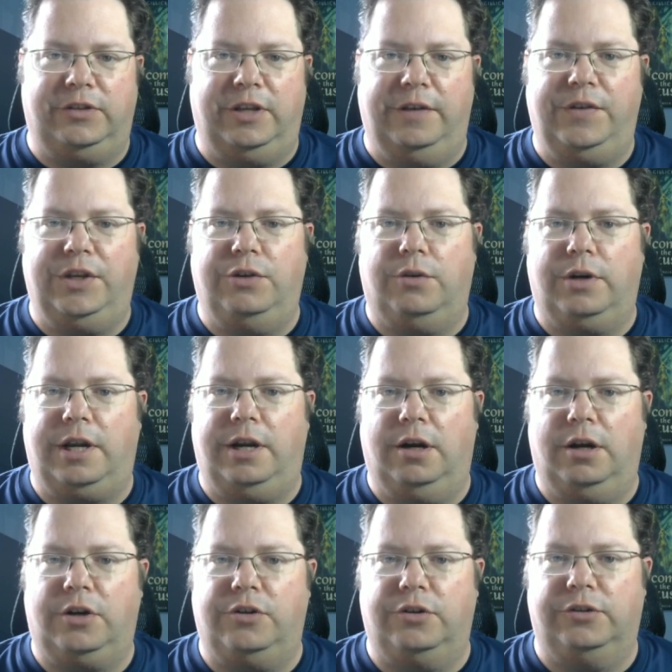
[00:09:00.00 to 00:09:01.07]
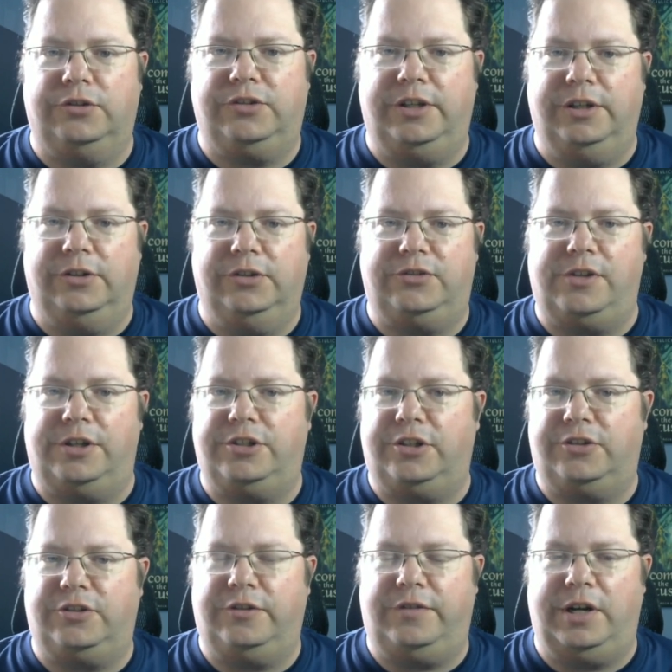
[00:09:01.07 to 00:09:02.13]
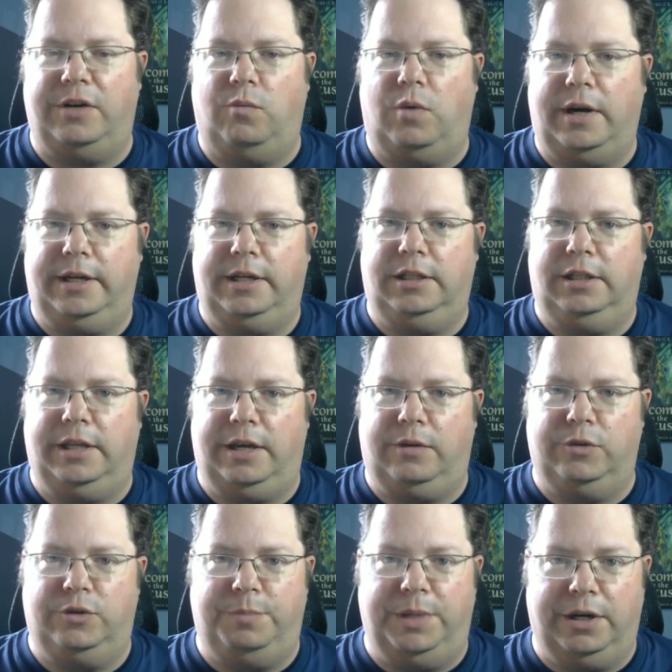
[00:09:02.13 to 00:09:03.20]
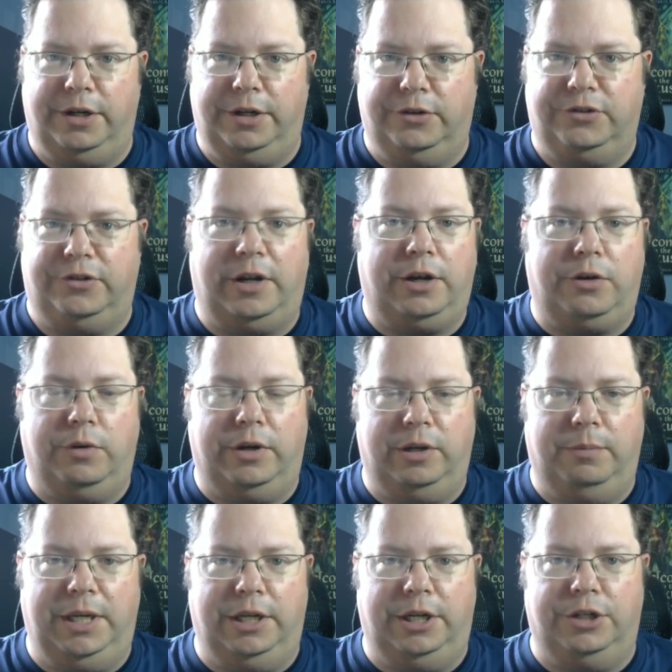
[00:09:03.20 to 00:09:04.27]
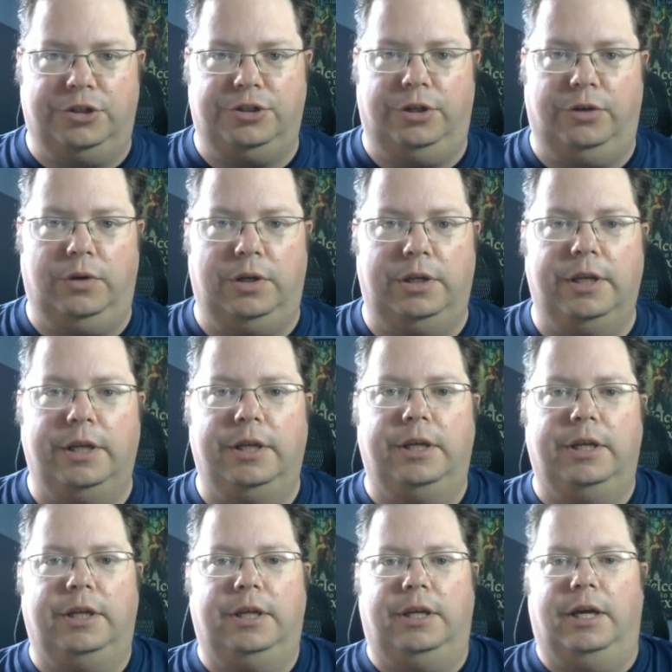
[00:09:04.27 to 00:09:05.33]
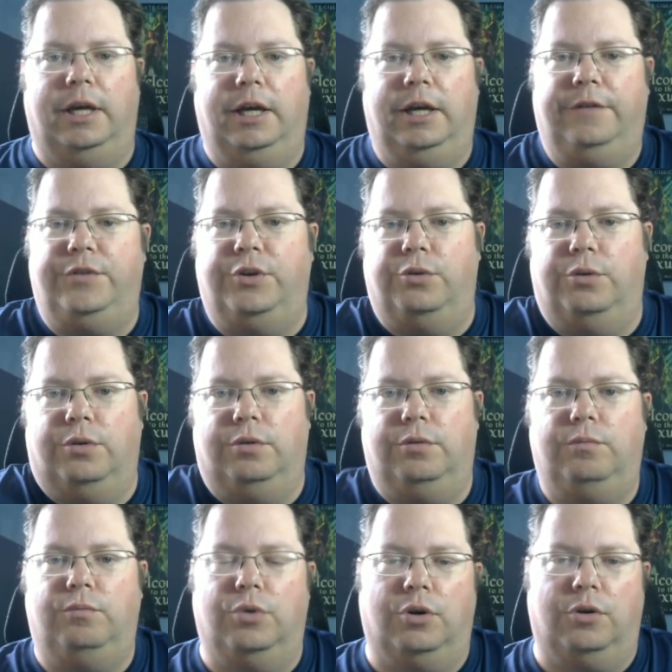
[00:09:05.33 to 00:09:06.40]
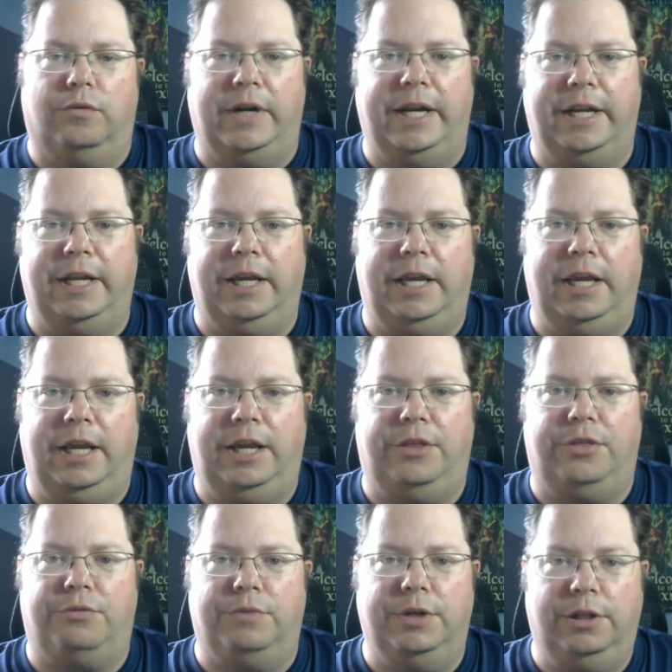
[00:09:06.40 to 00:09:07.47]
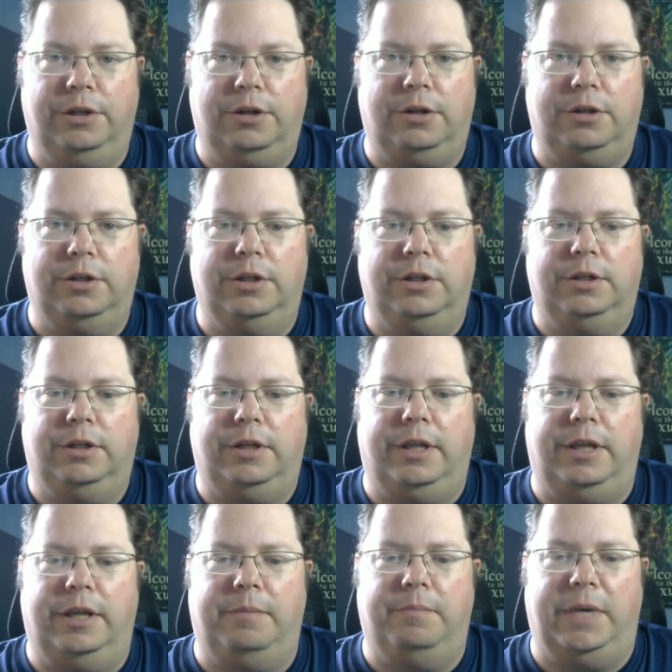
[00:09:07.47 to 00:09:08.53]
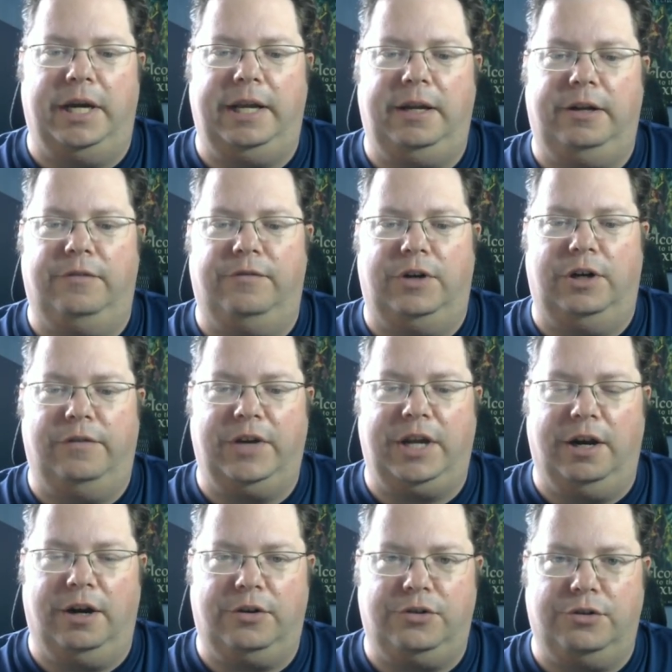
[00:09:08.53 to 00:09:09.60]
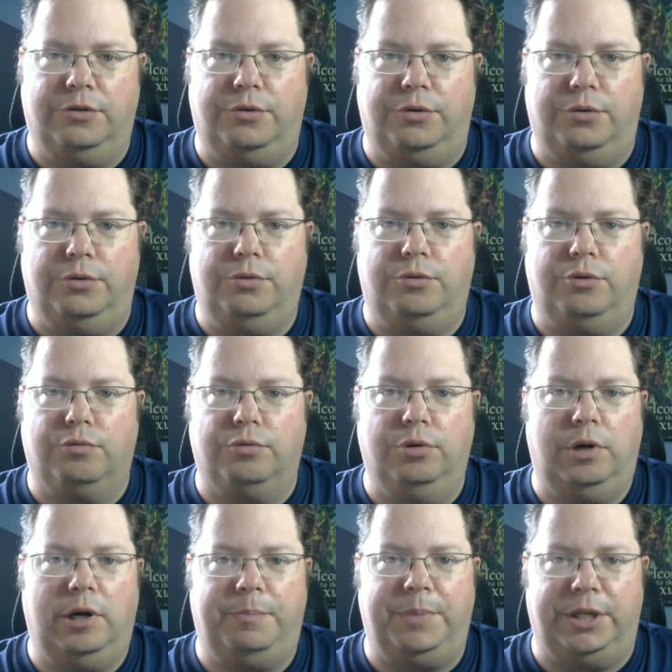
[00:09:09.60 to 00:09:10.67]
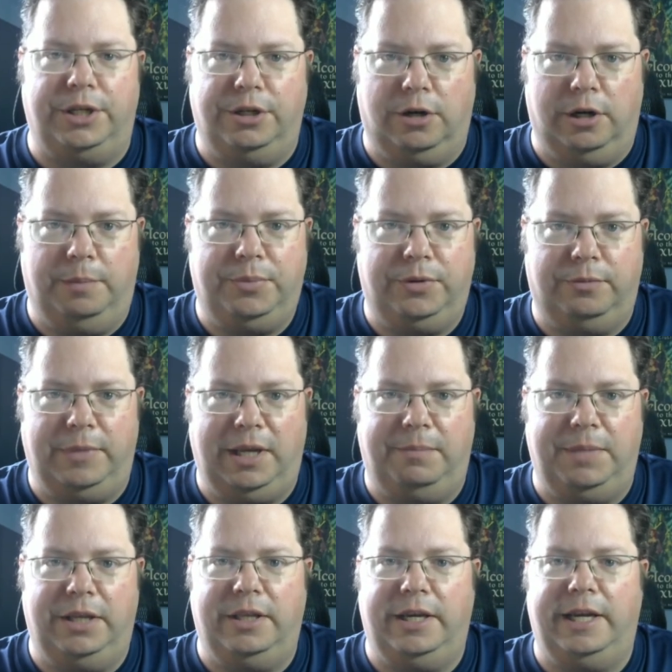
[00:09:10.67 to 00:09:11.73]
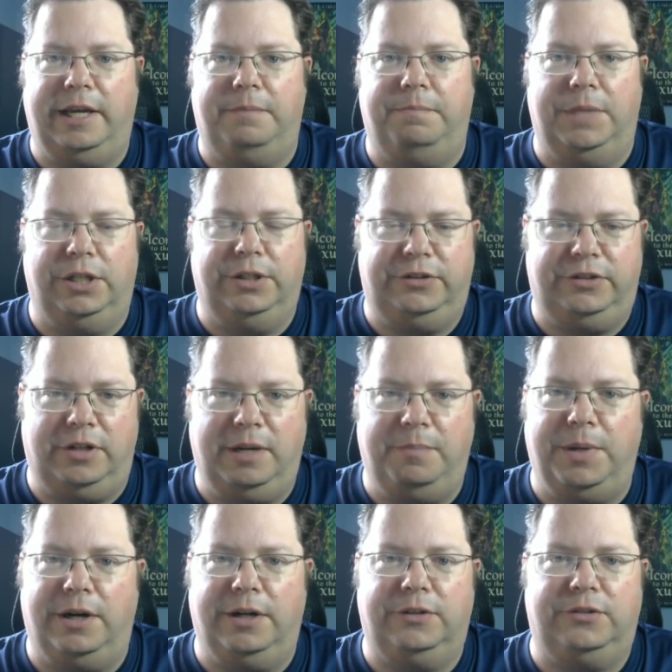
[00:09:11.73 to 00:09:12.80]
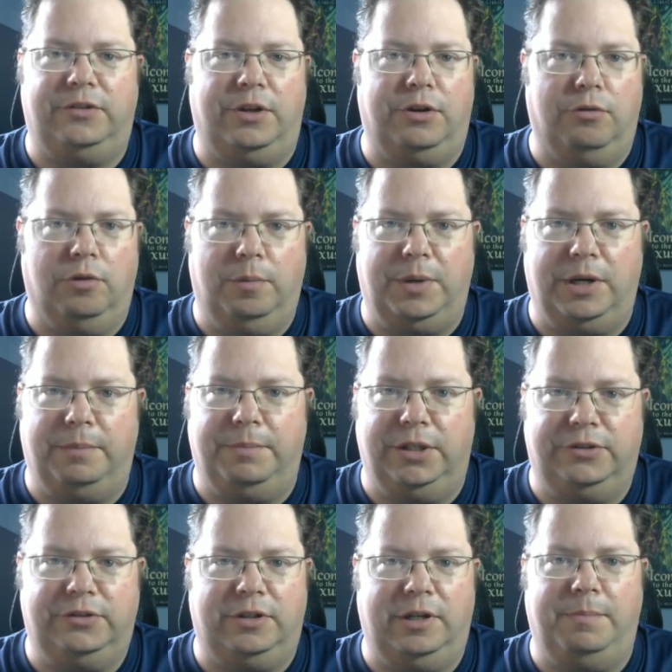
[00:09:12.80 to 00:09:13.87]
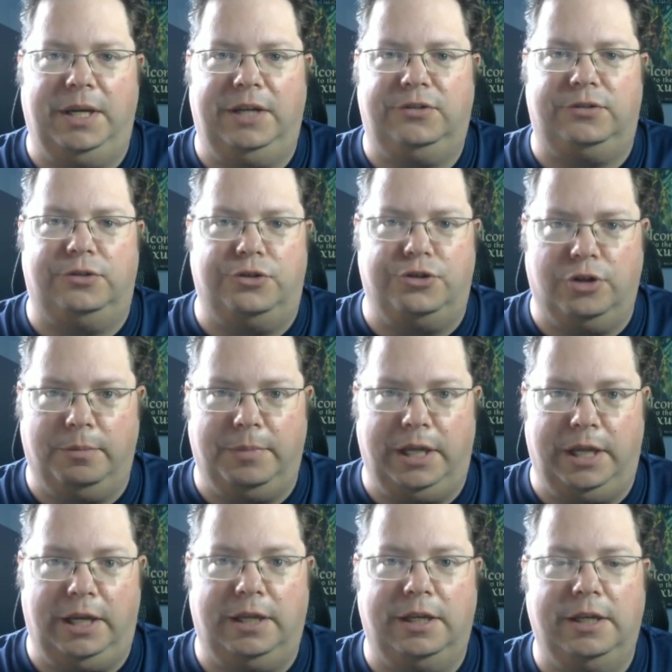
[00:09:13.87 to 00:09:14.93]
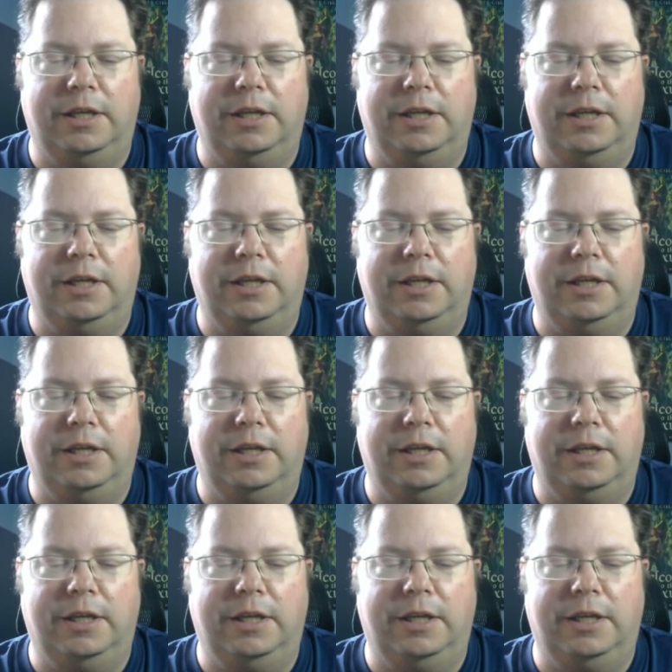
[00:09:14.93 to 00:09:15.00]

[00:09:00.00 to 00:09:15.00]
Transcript: giving your character skills that justify why a language barrier is not going to be an issue. If you were writing a thriller, it might involve a character who grew up in Europe, or maybe they had military parents and they grew up on a military base in Germany.